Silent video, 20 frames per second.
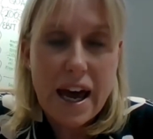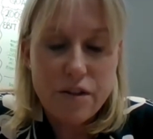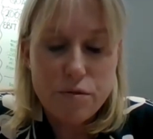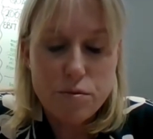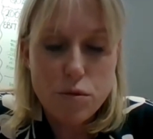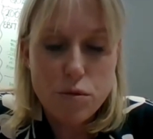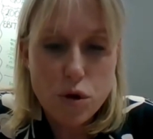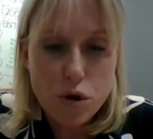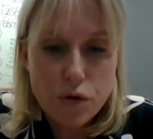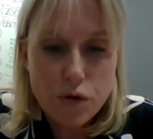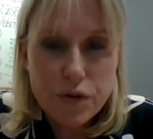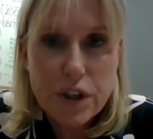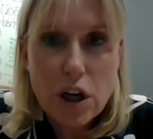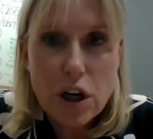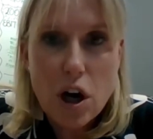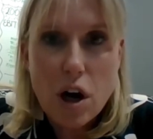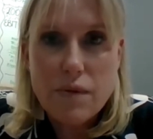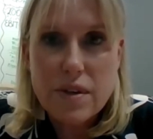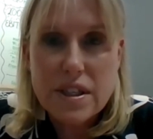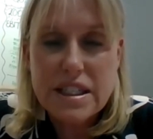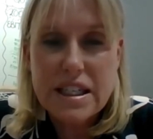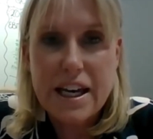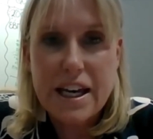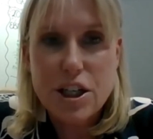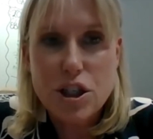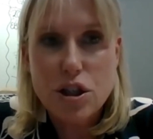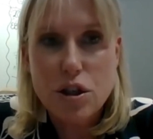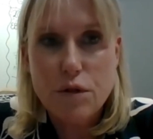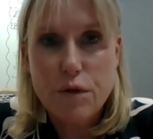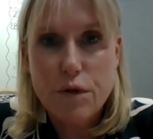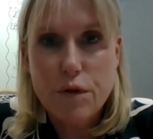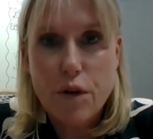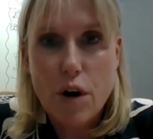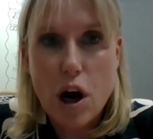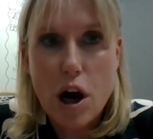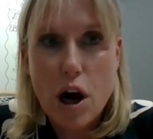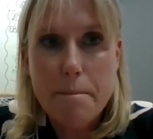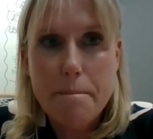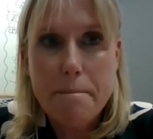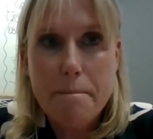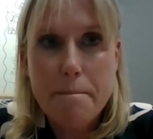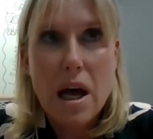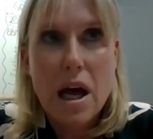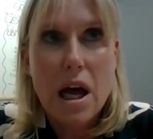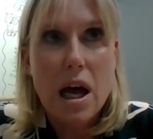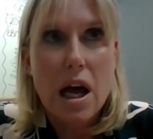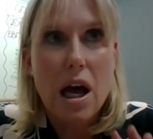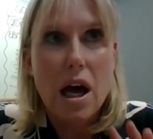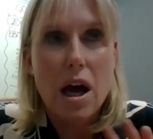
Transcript: have moved the conversation from